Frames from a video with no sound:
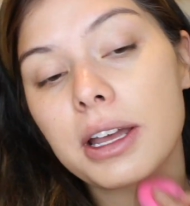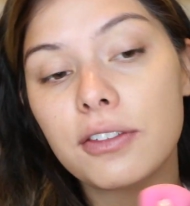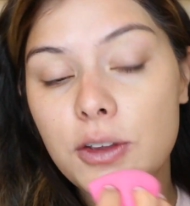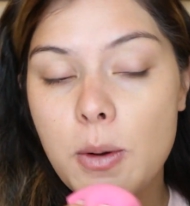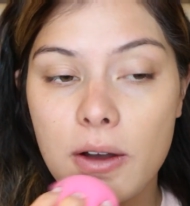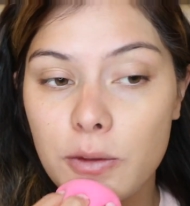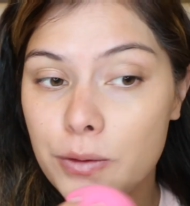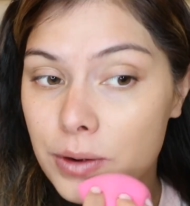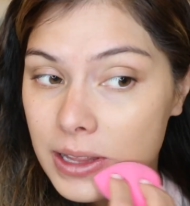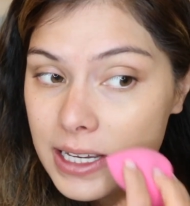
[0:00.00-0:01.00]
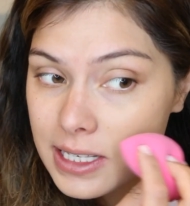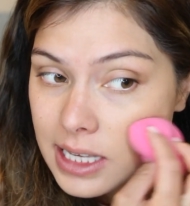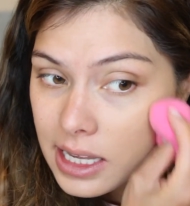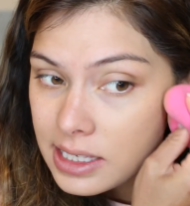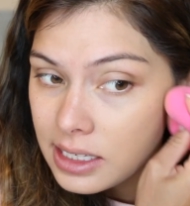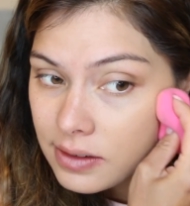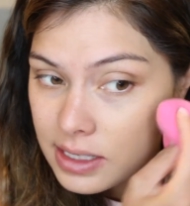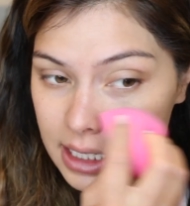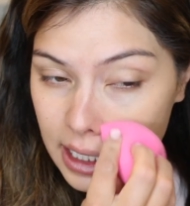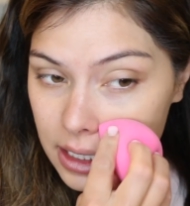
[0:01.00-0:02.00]
if you have really sensitive
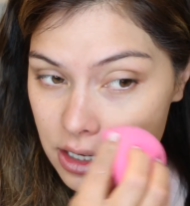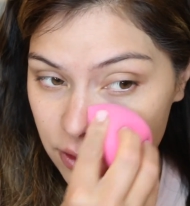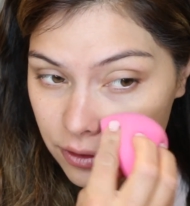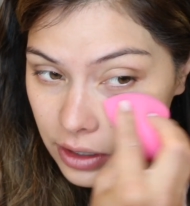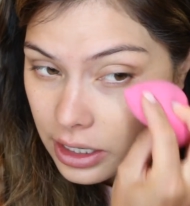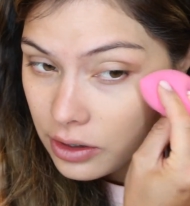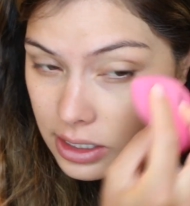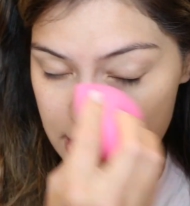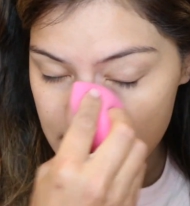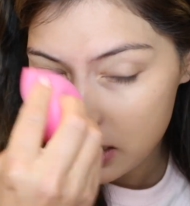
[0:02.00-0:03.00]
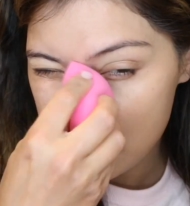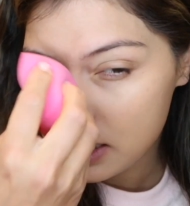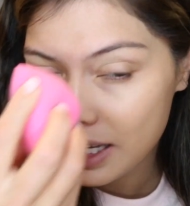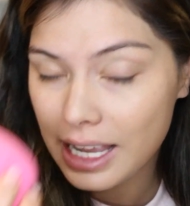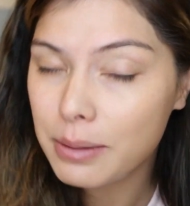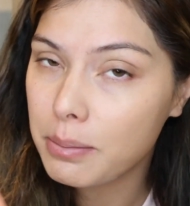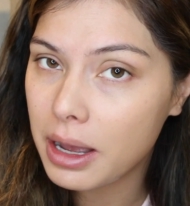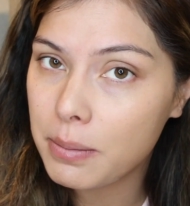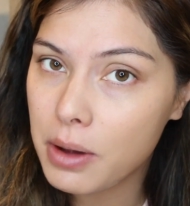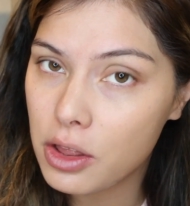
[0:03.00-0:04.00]
skin to fragrances, it
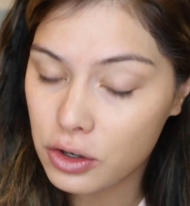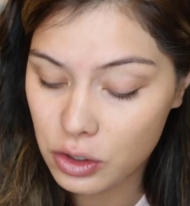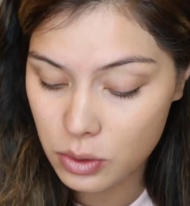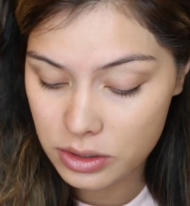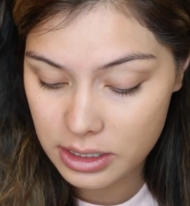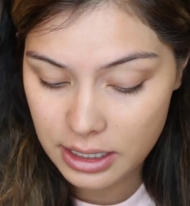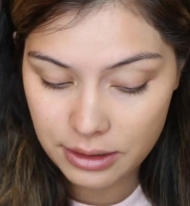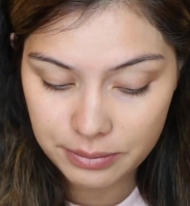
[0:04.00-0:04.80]
might bother your skin.